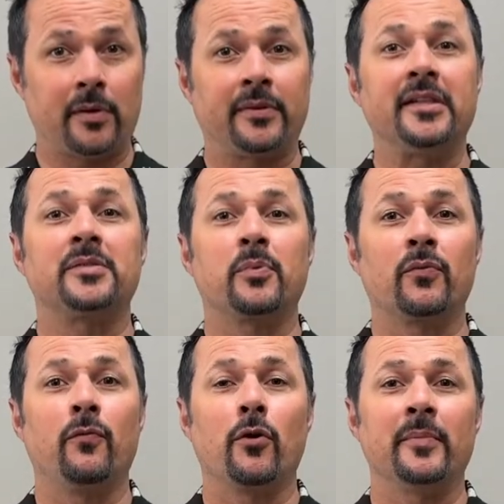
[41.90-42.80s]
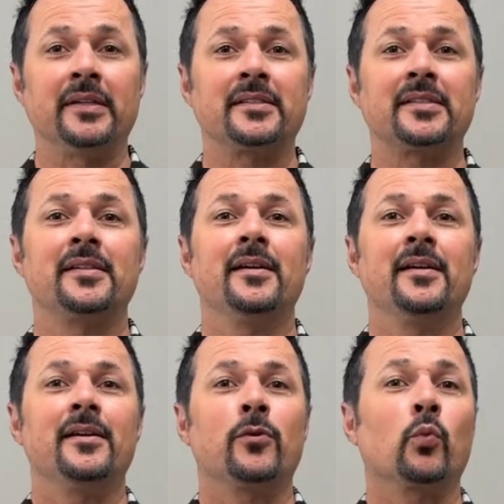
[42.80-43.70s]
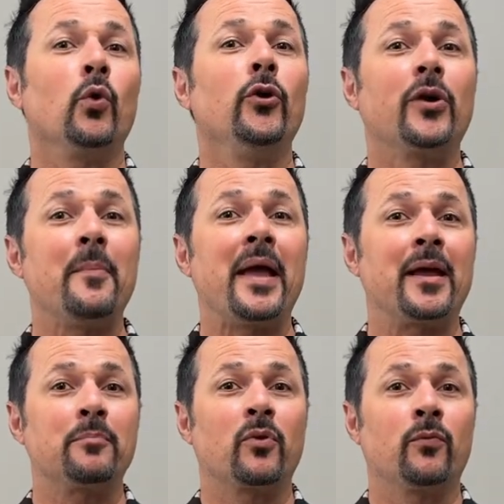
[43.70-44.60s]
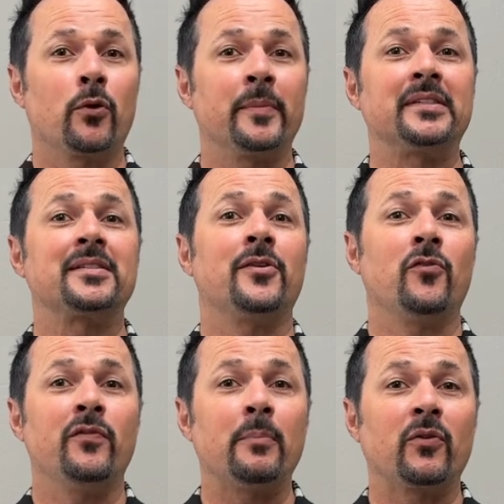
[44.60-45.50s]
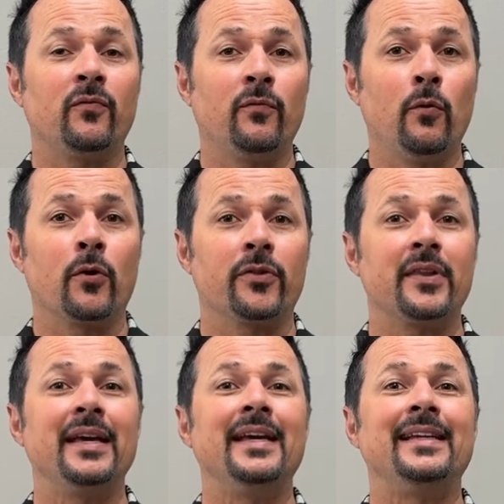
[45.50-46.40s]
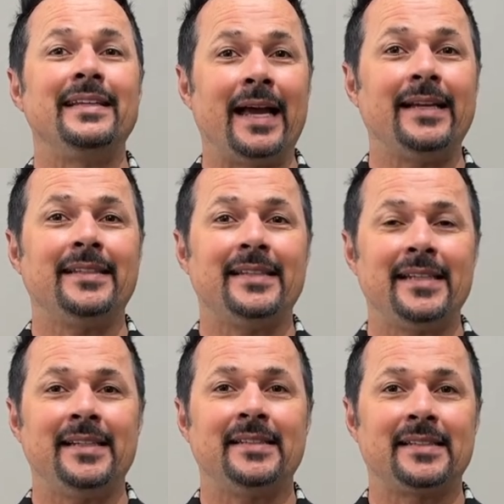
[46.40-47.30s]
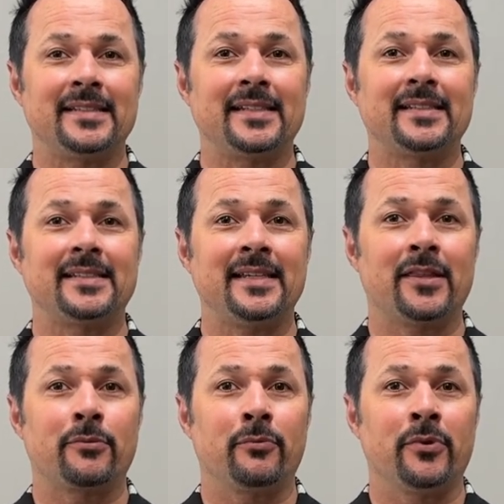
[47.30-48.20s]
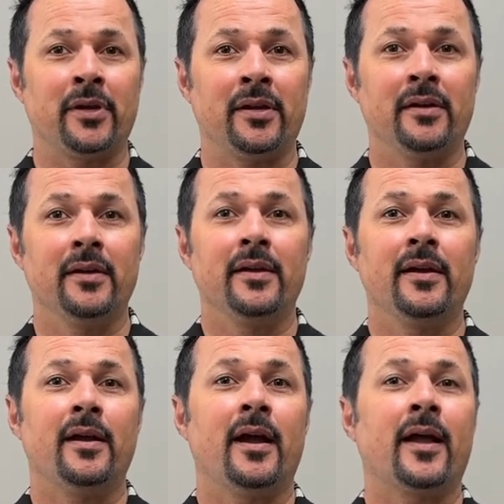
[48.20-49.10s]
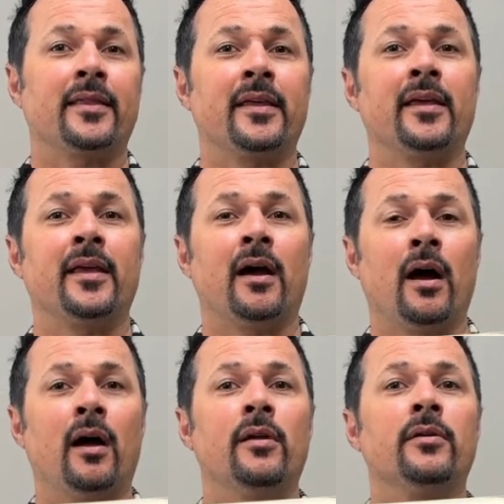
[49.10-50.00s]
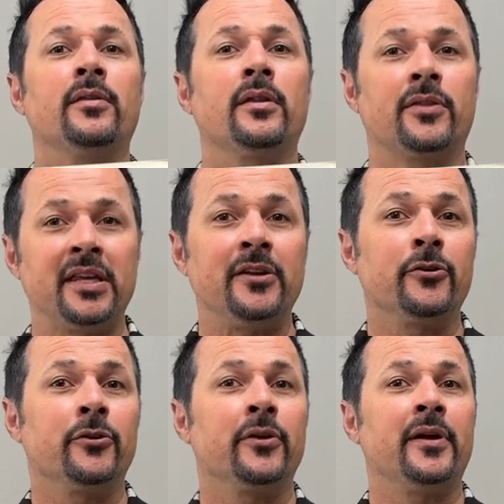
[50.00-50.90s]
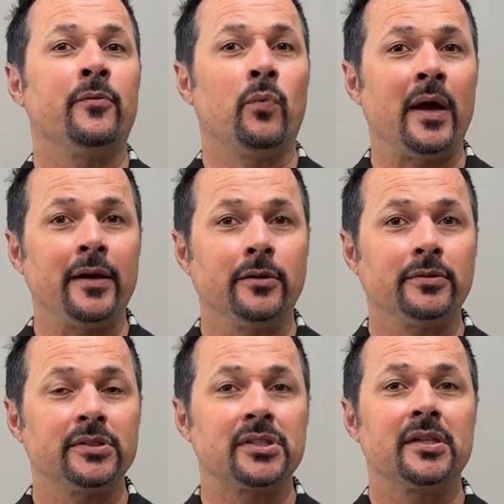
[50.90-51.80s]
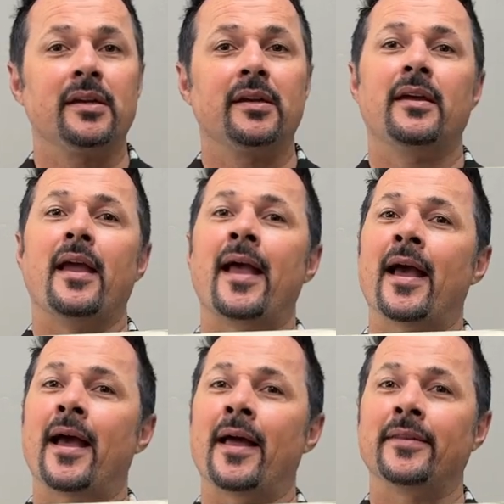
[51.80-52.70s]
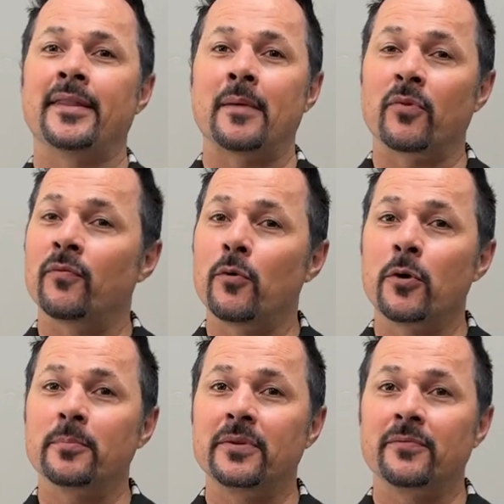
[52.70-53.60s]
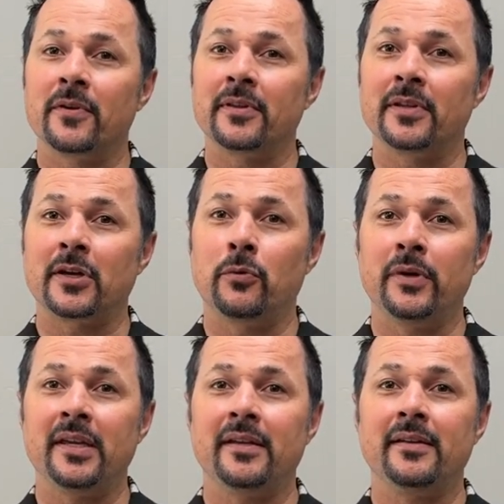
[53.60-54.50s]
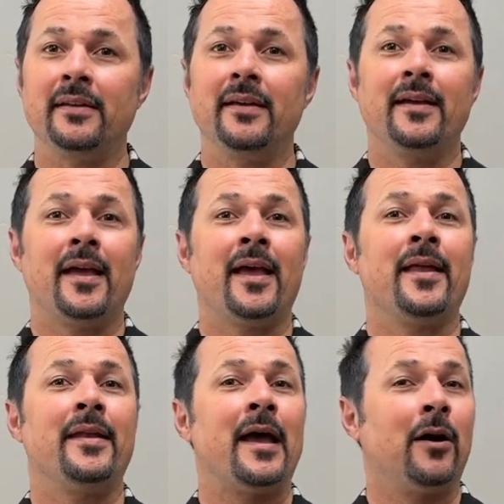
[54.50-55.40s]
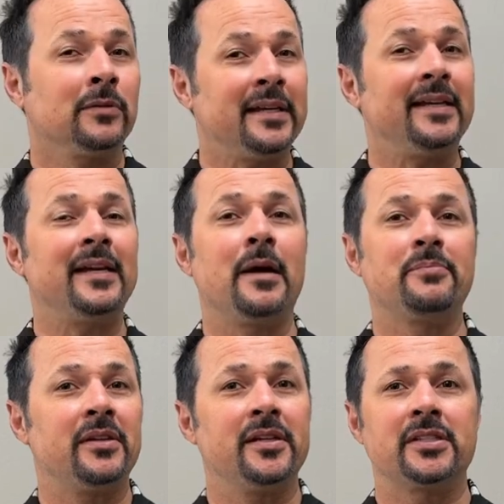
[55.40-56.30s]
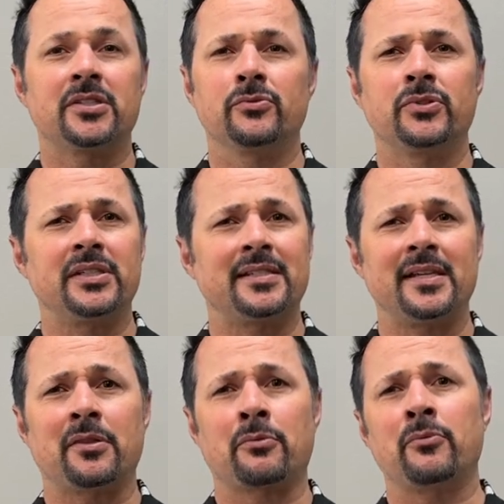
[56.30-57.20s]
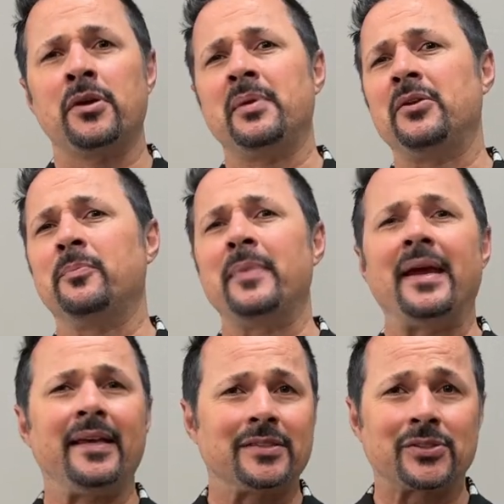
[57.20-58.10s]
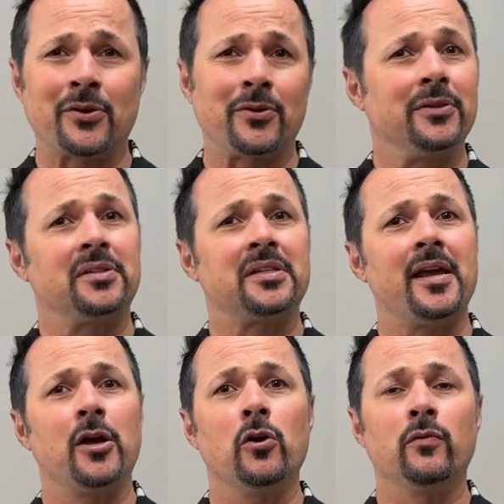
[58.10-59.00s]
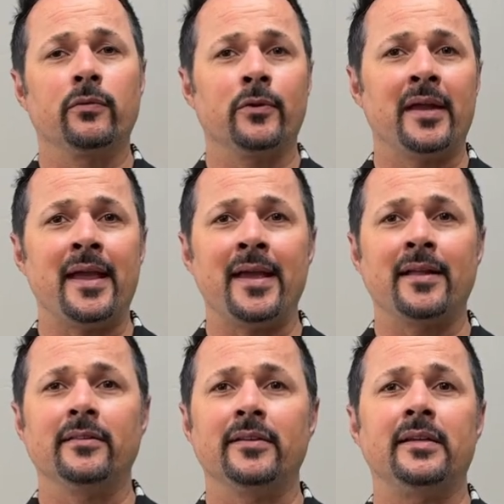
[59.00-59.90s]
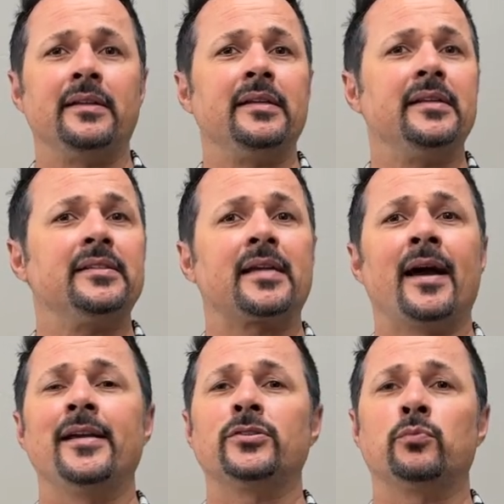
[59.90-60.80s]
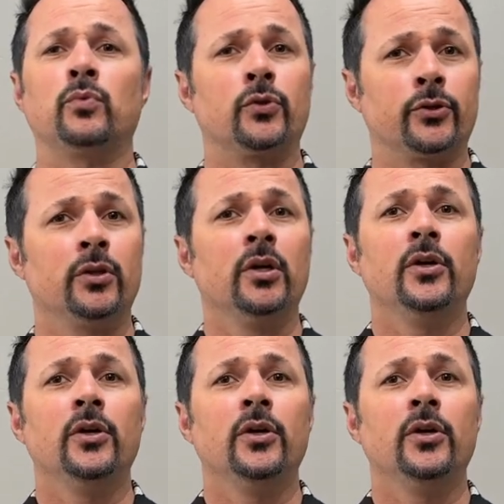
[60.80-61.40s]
This performance, the Royal Command performance, on November 4th, 1963, at the theater in Wales, and they performed in front of the Queen. And now, leading up to this, through '63, Beatlemania started to take over in England, and these guys were